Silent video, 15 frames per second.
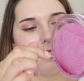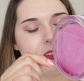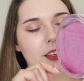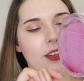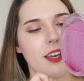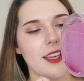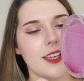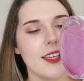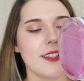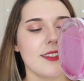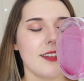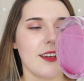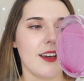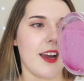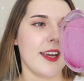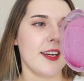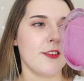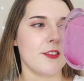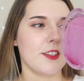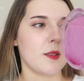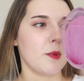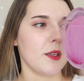I guess they're kind
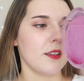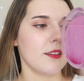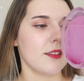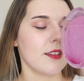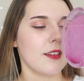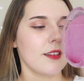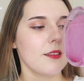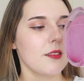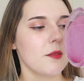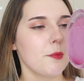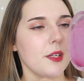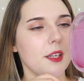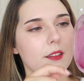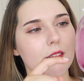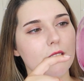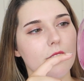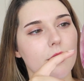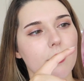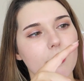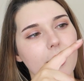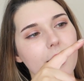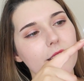of as big as it is, but you
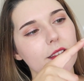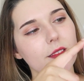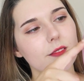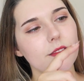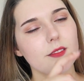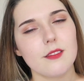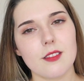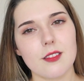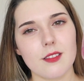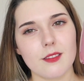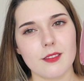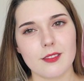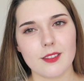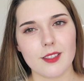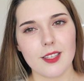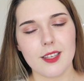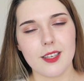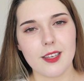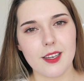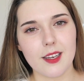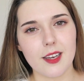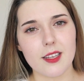know, like
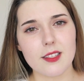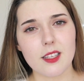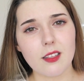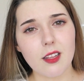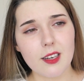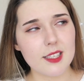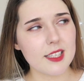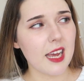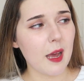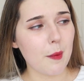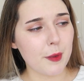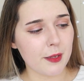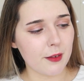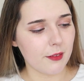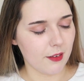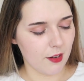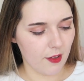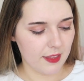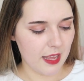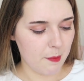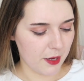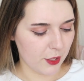it's a lot of tub and
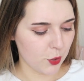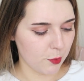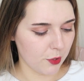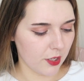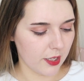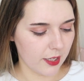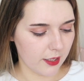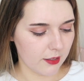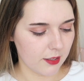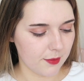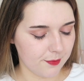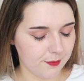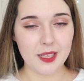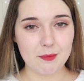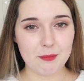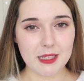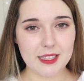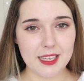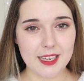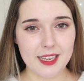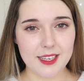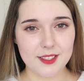not that much product. But
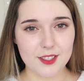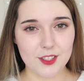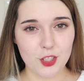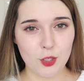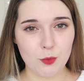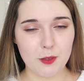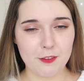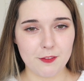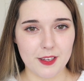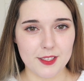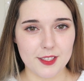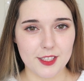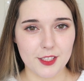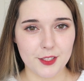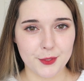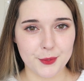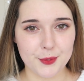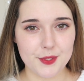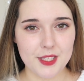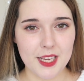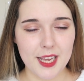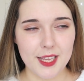they are super fun to
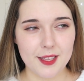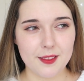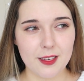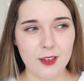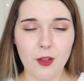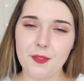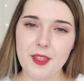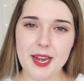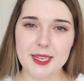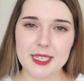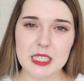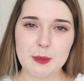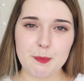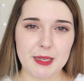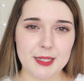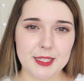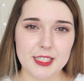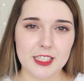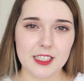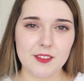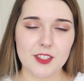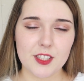use. They're not that
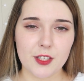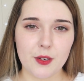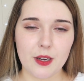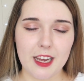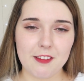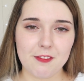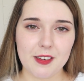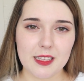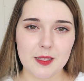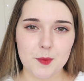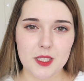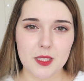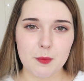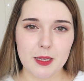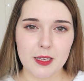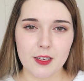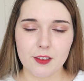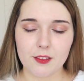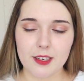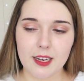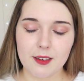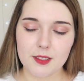expensive, so I find them to be
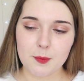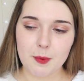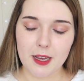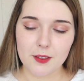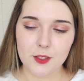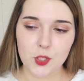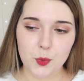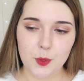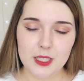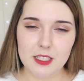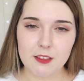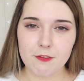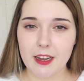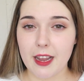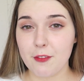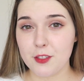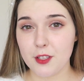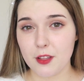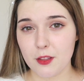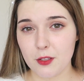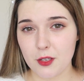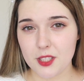around about 25 to
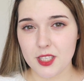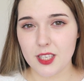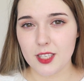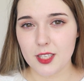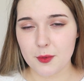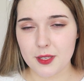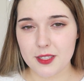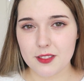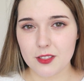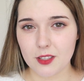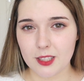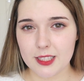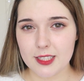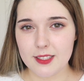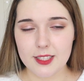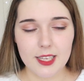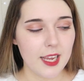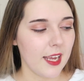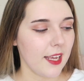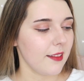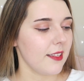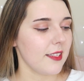30 US dollars.
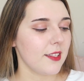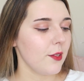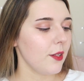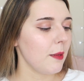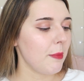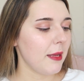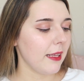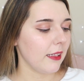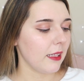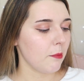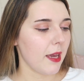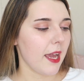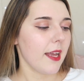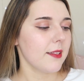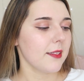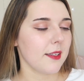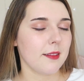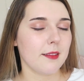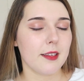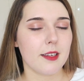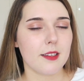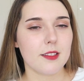There's 30 peeling pads
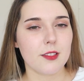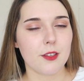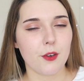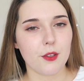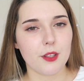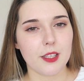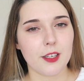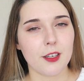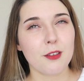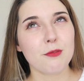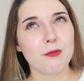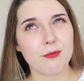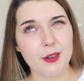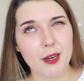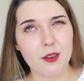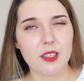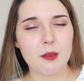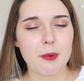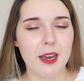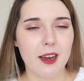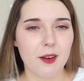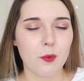in there, so they're around
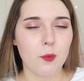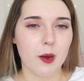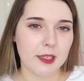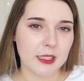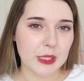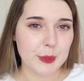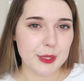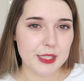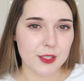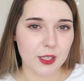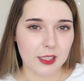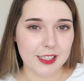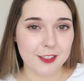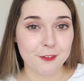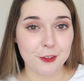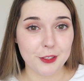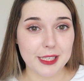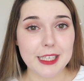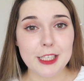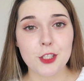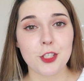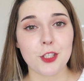about $1 US for
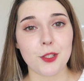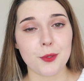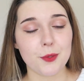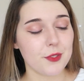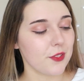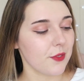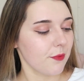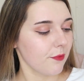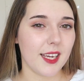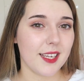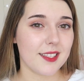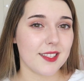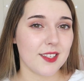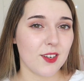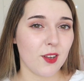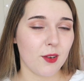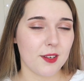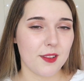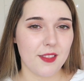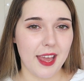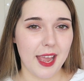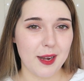each use. It's
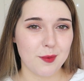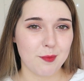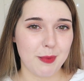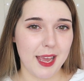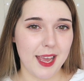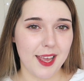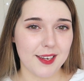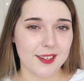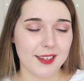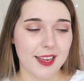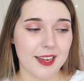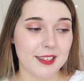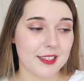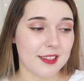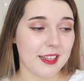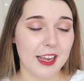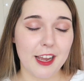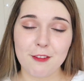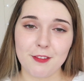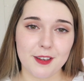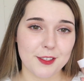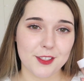not that bad and they
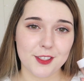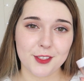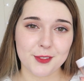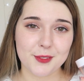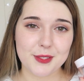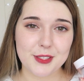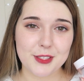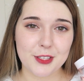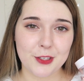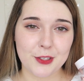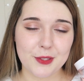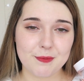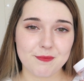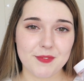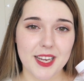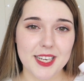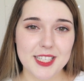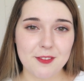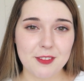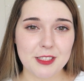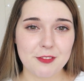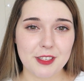are fun to use, so I
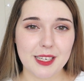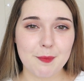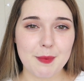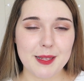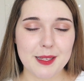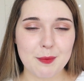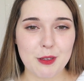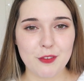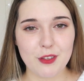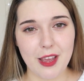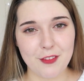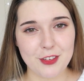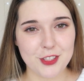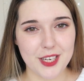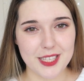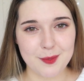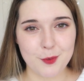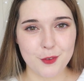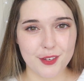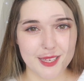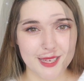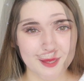definitely recommend them if you haven't tried them
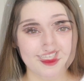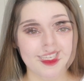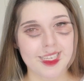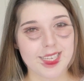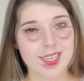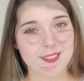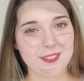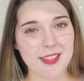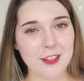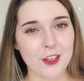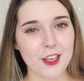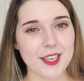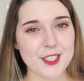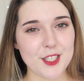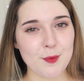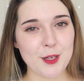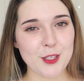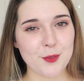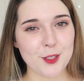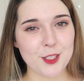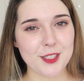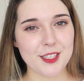already. Thank you guys so
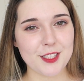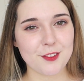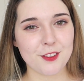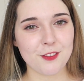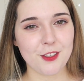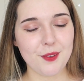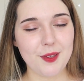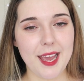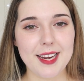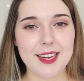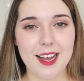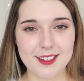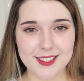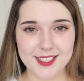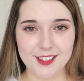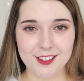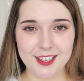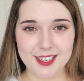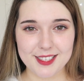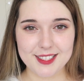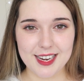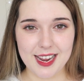much for watching this review, and I'll see you
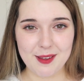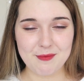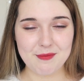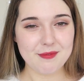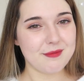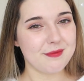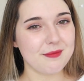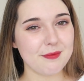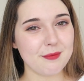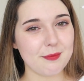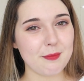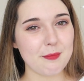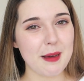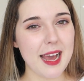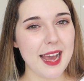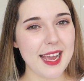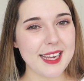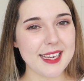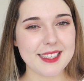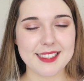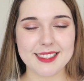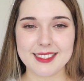next time. Bye!